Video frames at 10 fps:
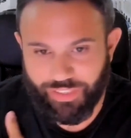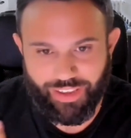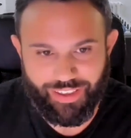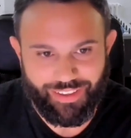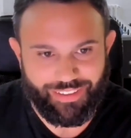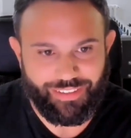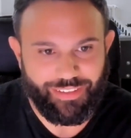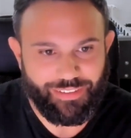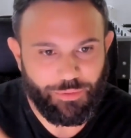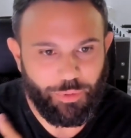say,
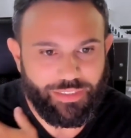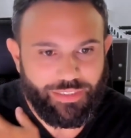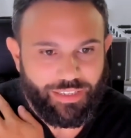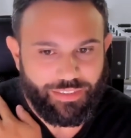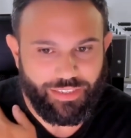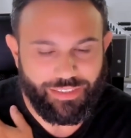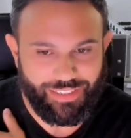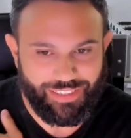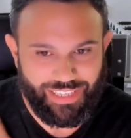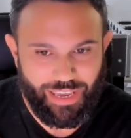2019 is
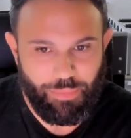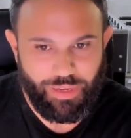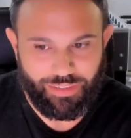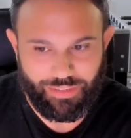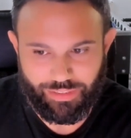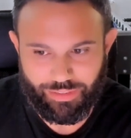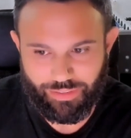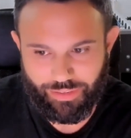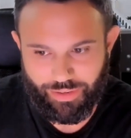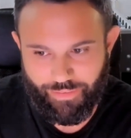the same year that
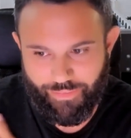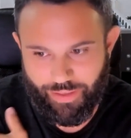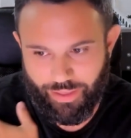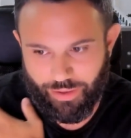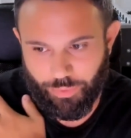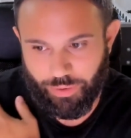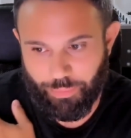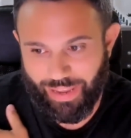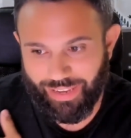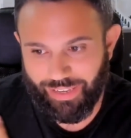where
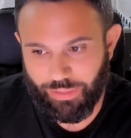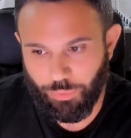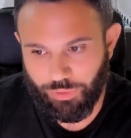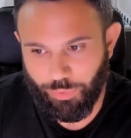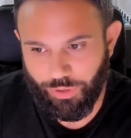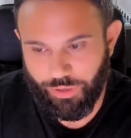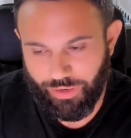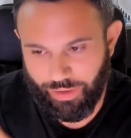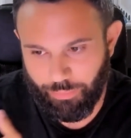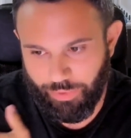my kid was born,
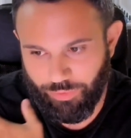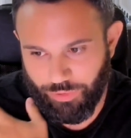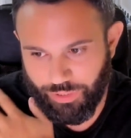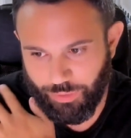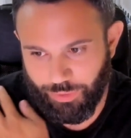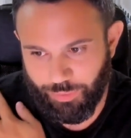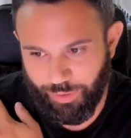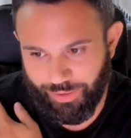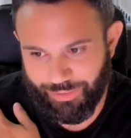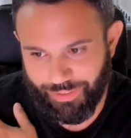like my first kid was
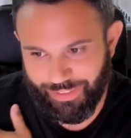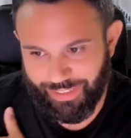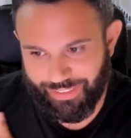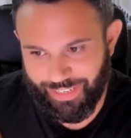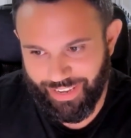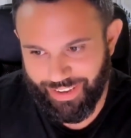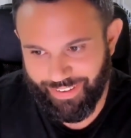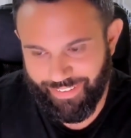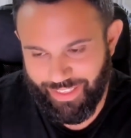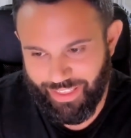born, so it was like
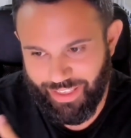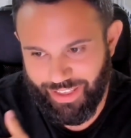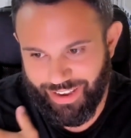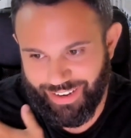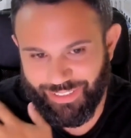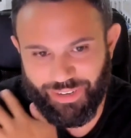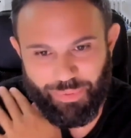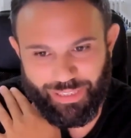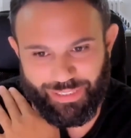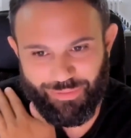a little
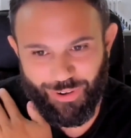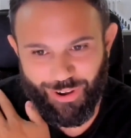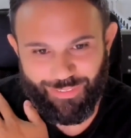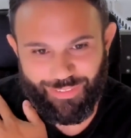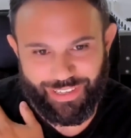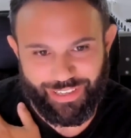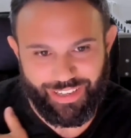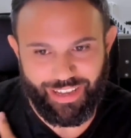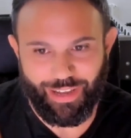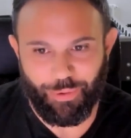bit involved.
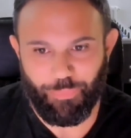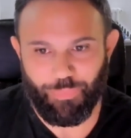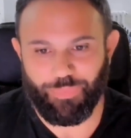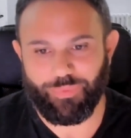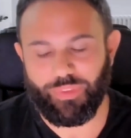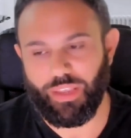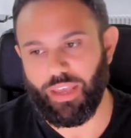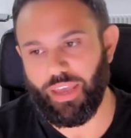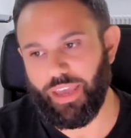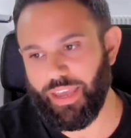Um,
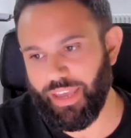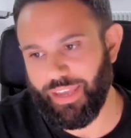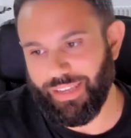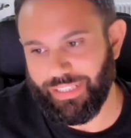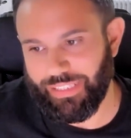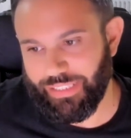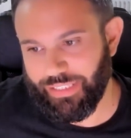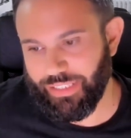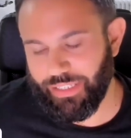and